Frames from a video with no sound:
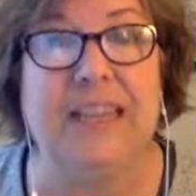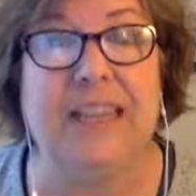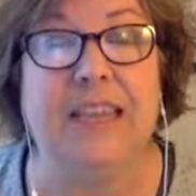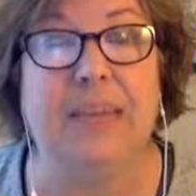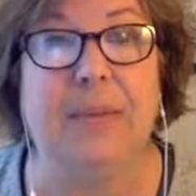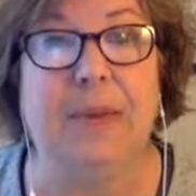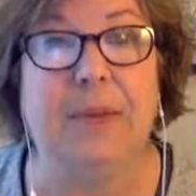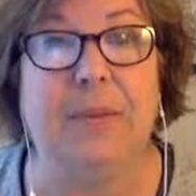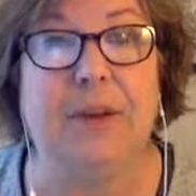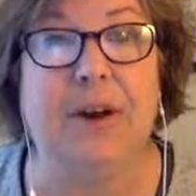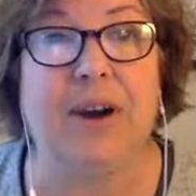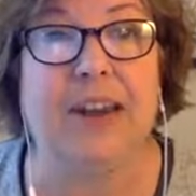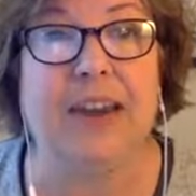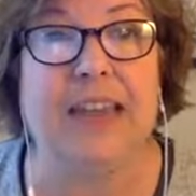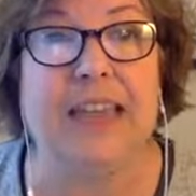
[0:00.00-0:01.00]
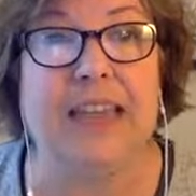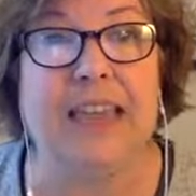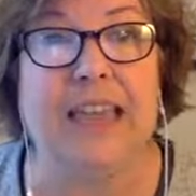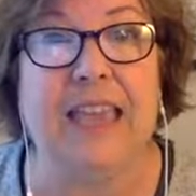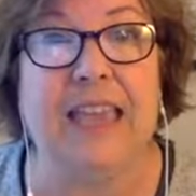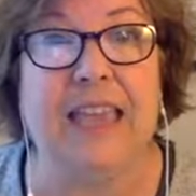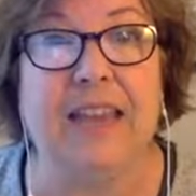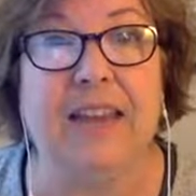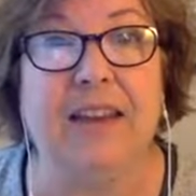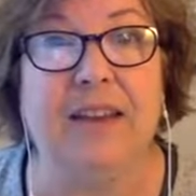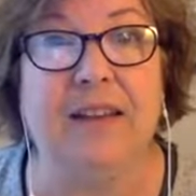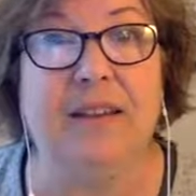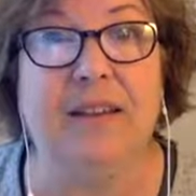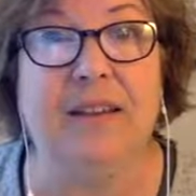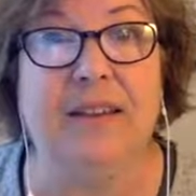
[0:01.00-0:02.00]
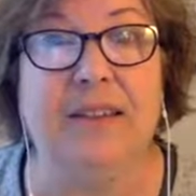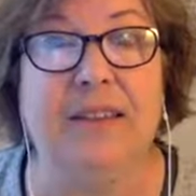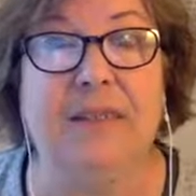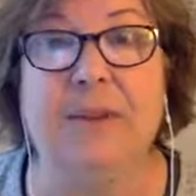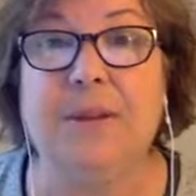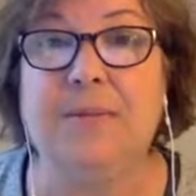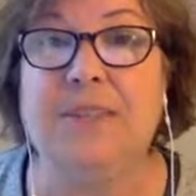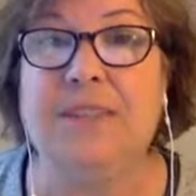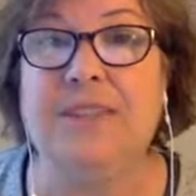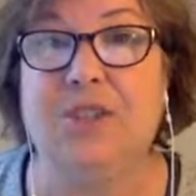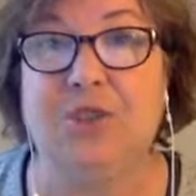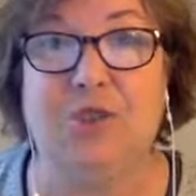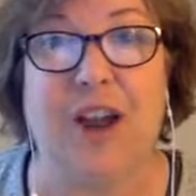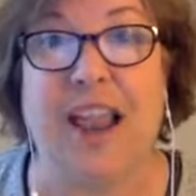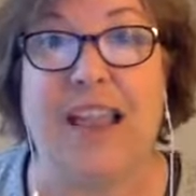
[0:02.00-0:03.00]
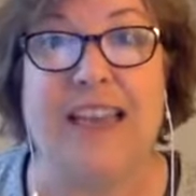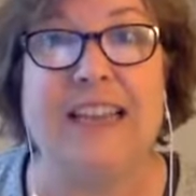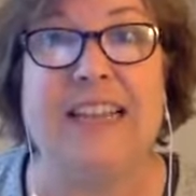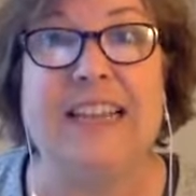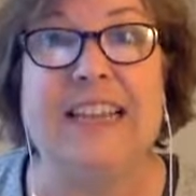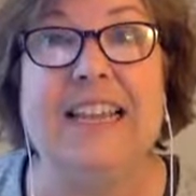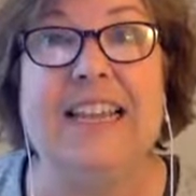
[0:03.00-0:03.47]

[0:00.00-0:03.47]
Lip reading: email marketing, and sometimes it's dread,